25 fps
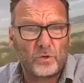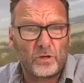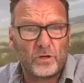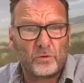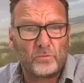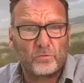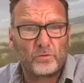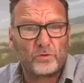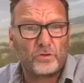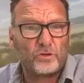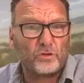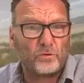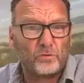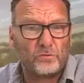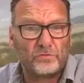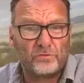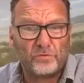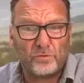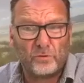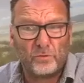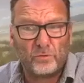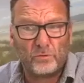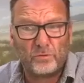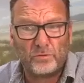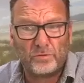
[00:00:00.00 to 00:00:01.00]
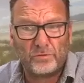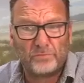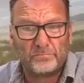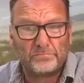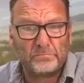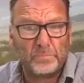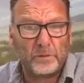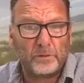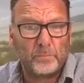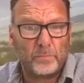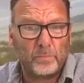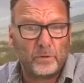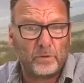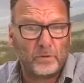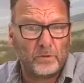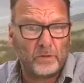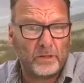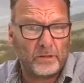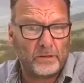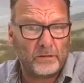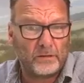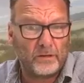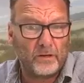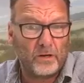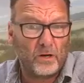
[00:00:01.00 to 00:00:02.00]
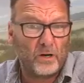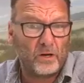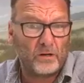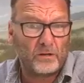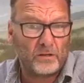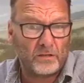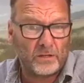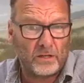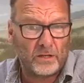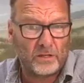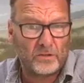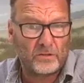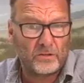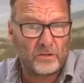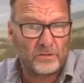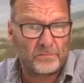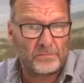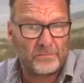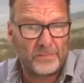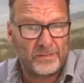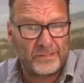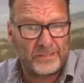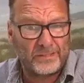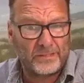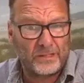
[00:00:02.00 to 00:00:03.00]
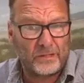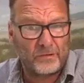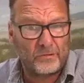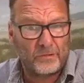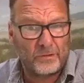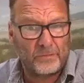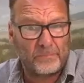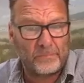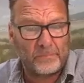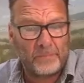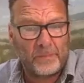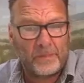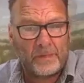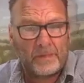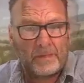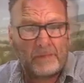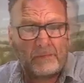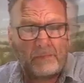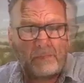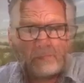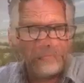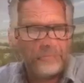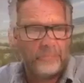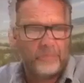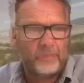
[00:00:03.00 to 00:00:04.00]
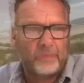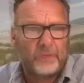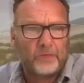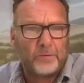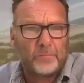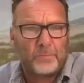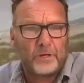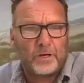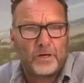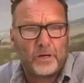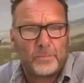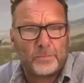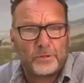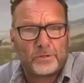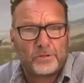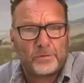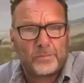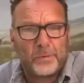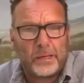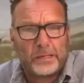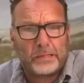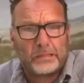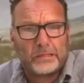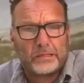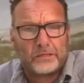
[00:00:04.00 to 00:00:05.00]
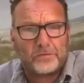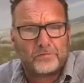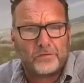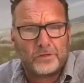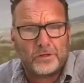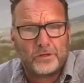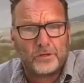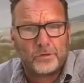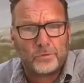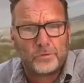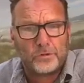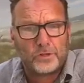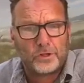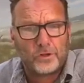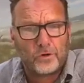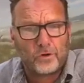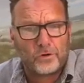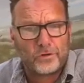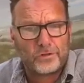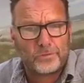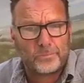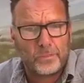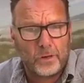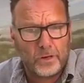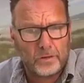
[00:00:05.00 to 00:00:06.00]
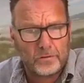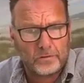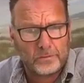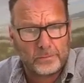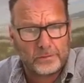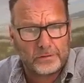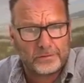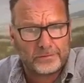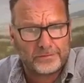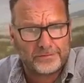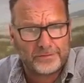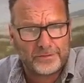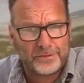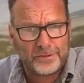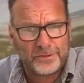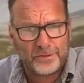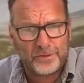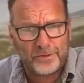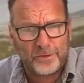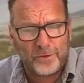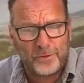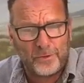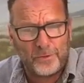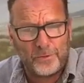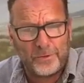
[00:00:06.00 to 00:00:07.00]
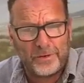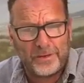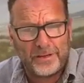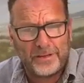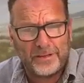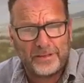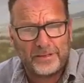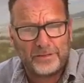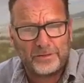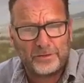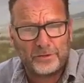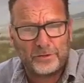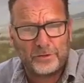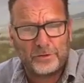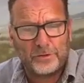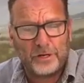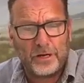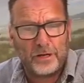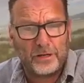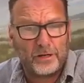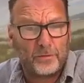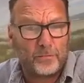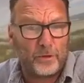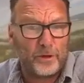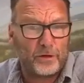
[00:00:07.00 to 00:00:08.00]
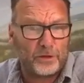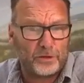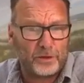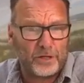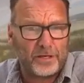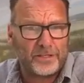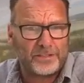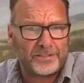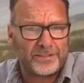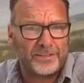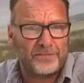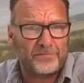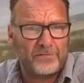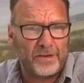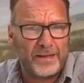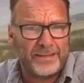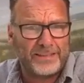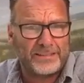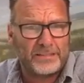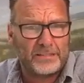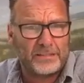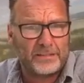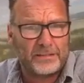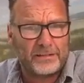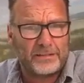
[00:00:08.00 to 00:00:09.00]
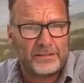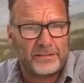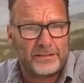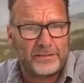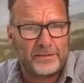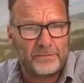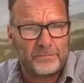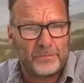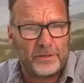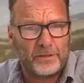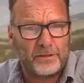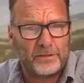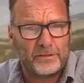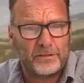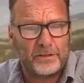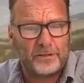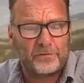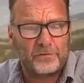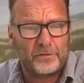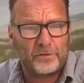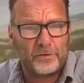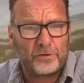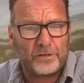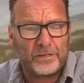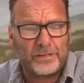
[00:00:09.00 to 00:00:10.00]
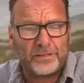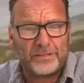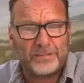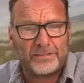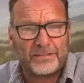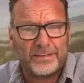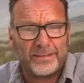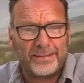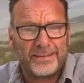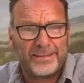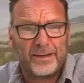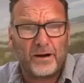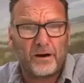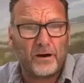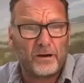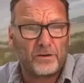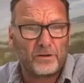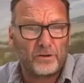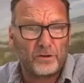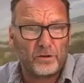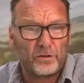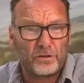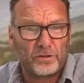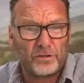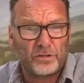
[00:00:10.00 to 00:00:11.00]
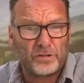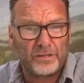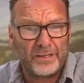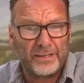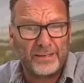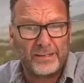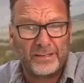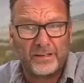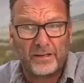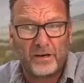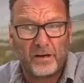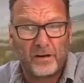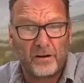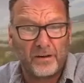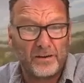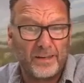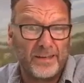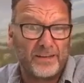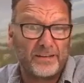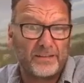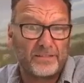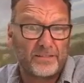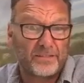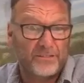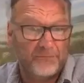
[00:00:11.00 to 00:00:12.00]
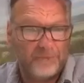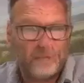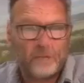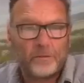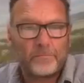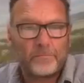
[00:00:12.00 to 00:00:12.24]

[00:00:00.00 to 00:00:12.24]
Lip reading: I would shoot food, people, architecture, etc. My aim is to make this video as short as possible, so I'll apologize in advance if there is any hard cuts, any hard edits.